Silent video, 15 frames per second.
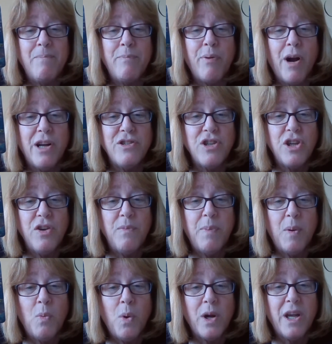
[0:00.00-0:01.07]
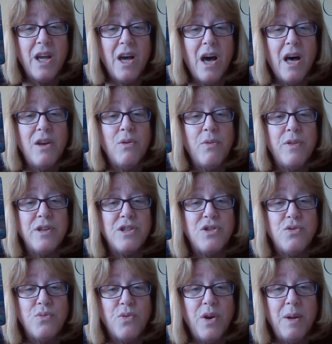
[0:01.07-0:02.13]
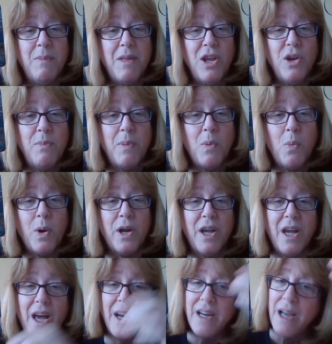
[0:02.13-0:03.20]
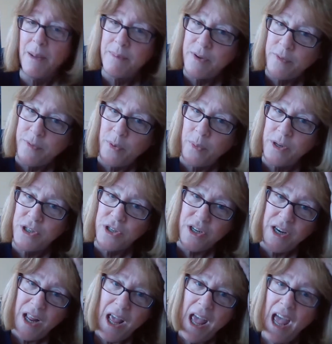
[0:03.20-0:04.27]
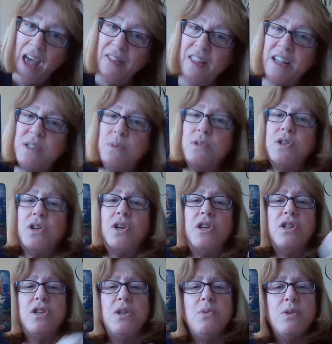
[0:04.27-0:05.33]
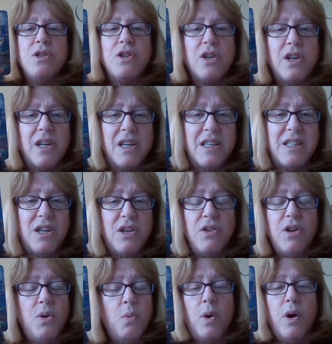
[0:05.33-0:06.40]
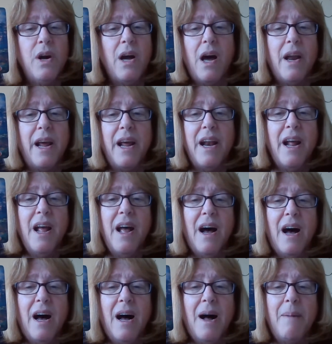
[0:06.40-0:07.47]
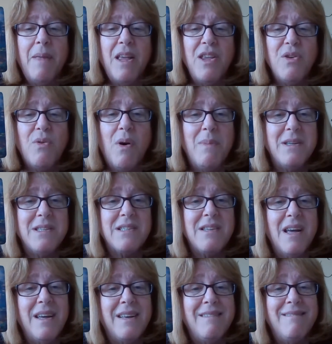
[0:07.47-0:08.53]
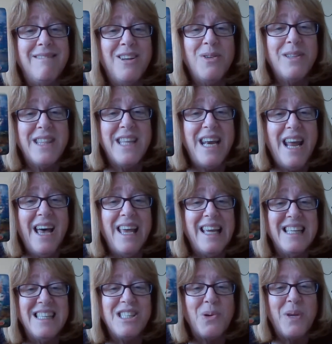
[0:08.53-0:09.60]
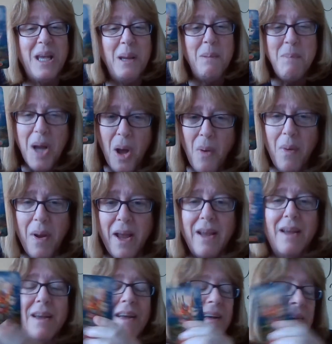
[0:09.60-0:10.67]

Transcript: project you've been working on, or this dream that you've been working on, come to fruition. And that's what you're going to do, is you're going to continue to work on it. And you're almost done. You're at the 9, so keep going.